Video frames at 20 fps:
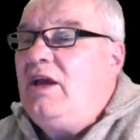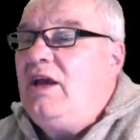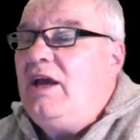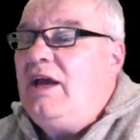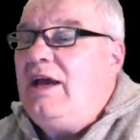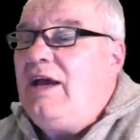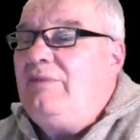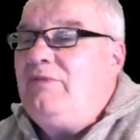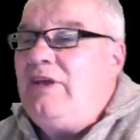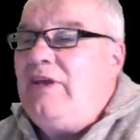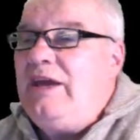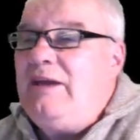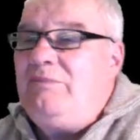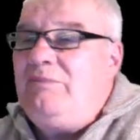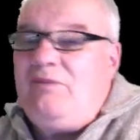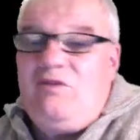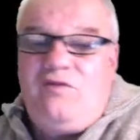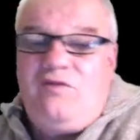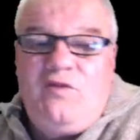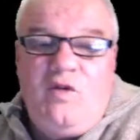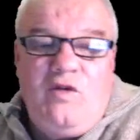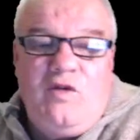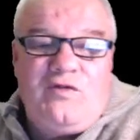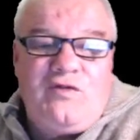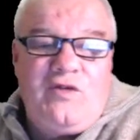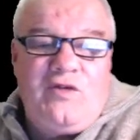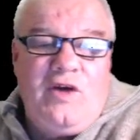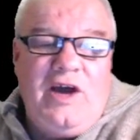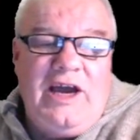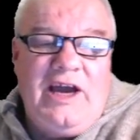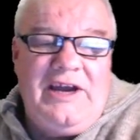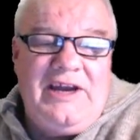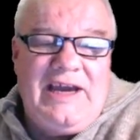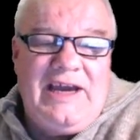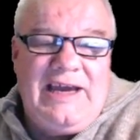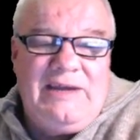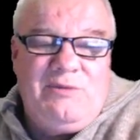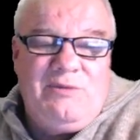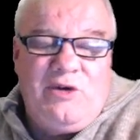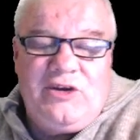Now, before
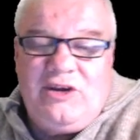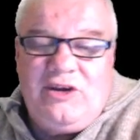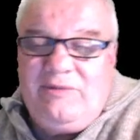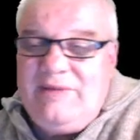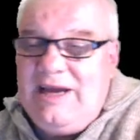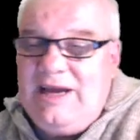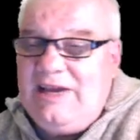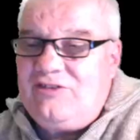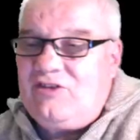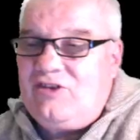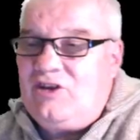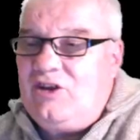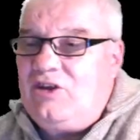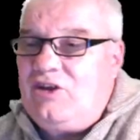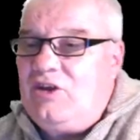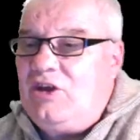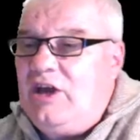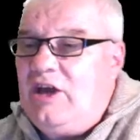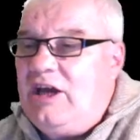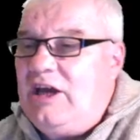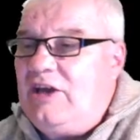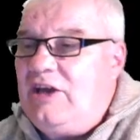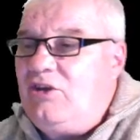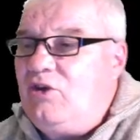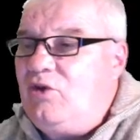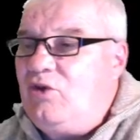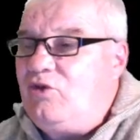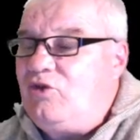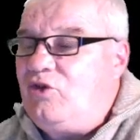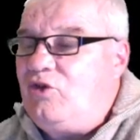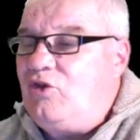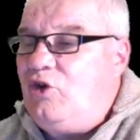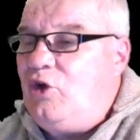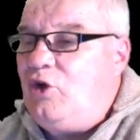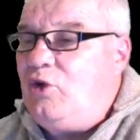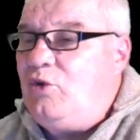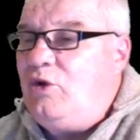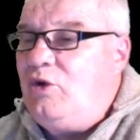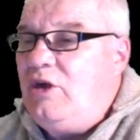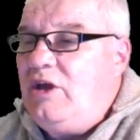Friday, what I'm asking you to
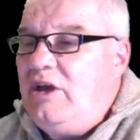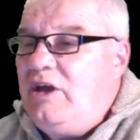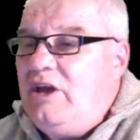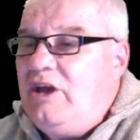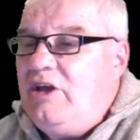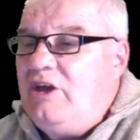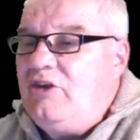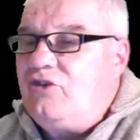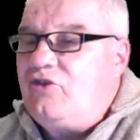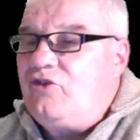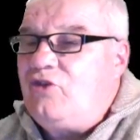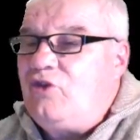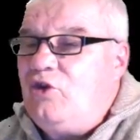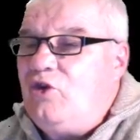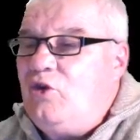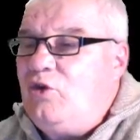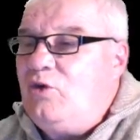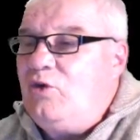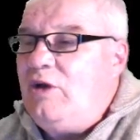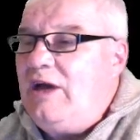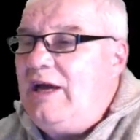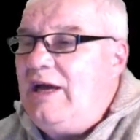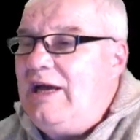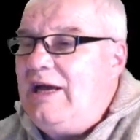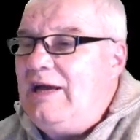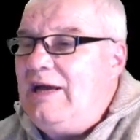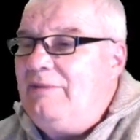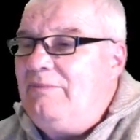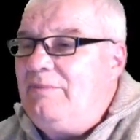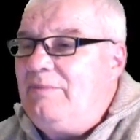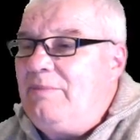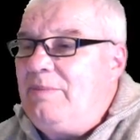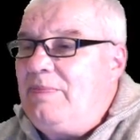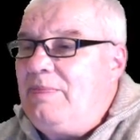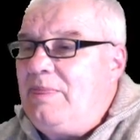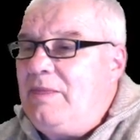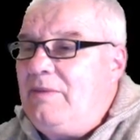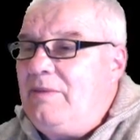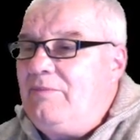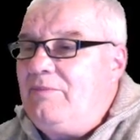do is to
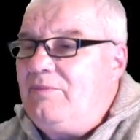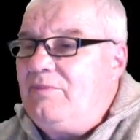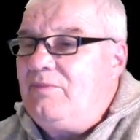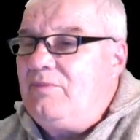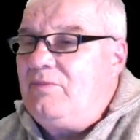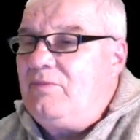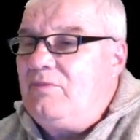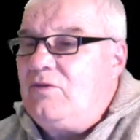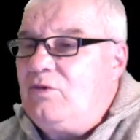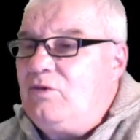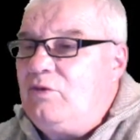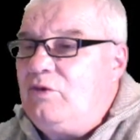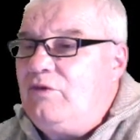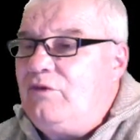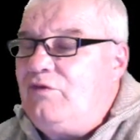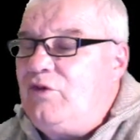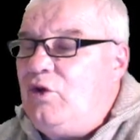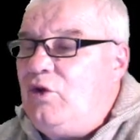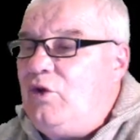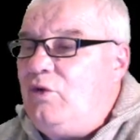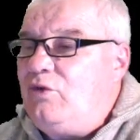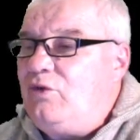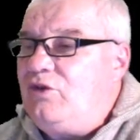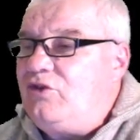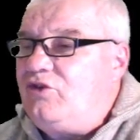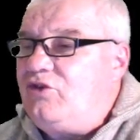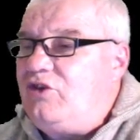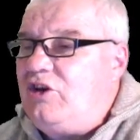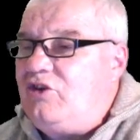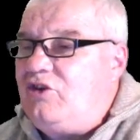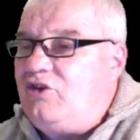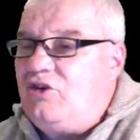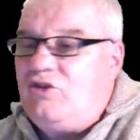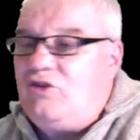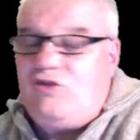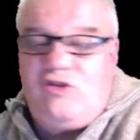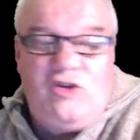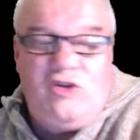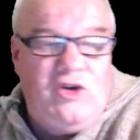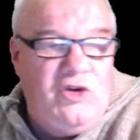review the Session
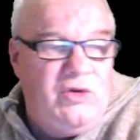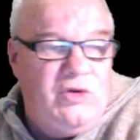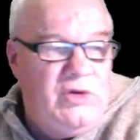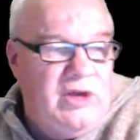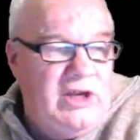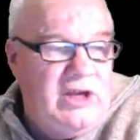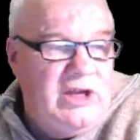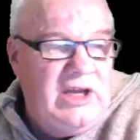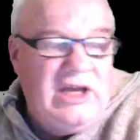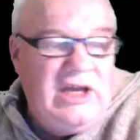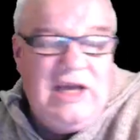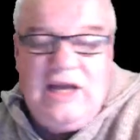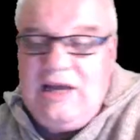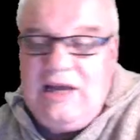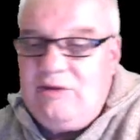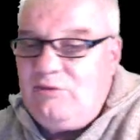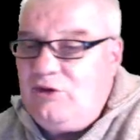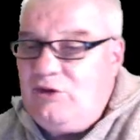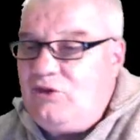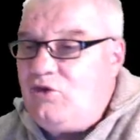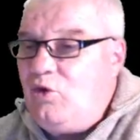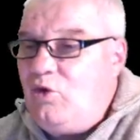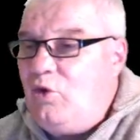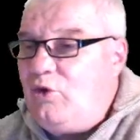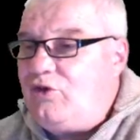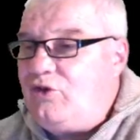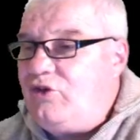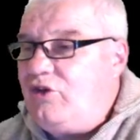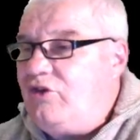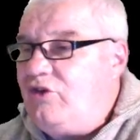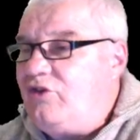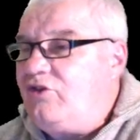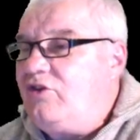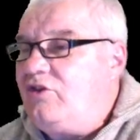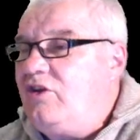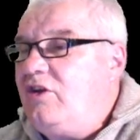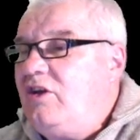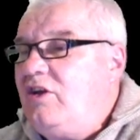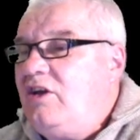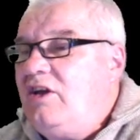2 resources.
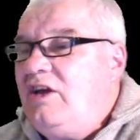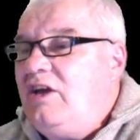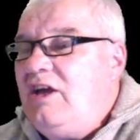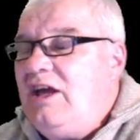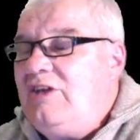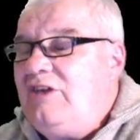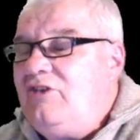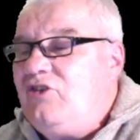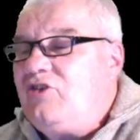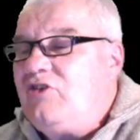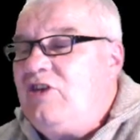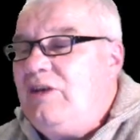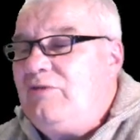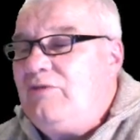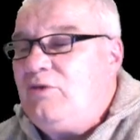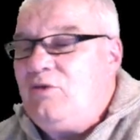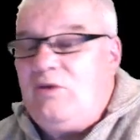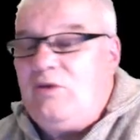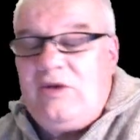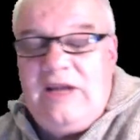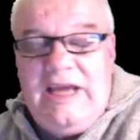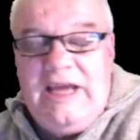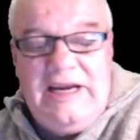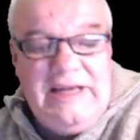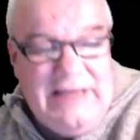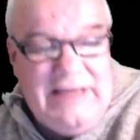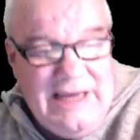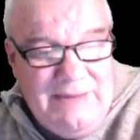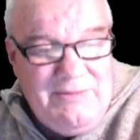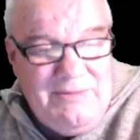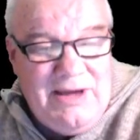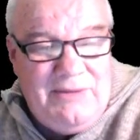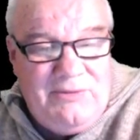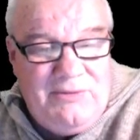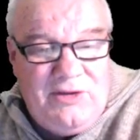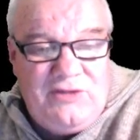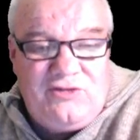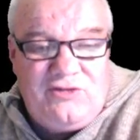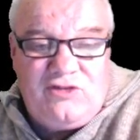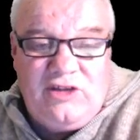Just have a look and come up
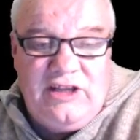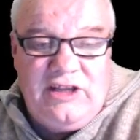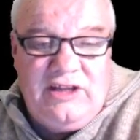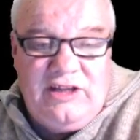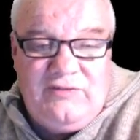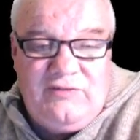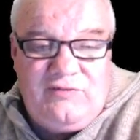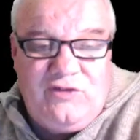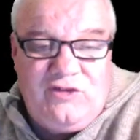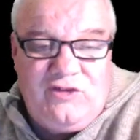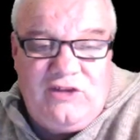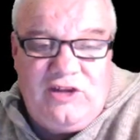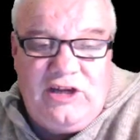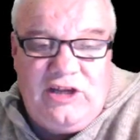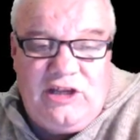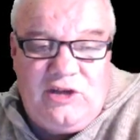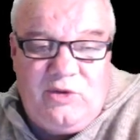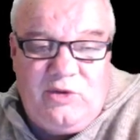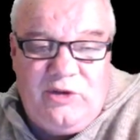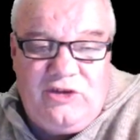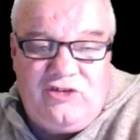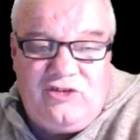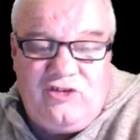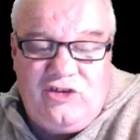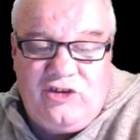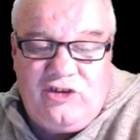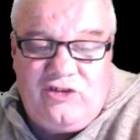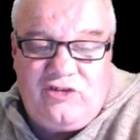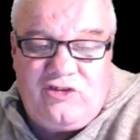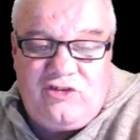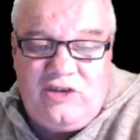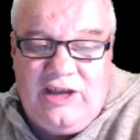with, if there's any questions.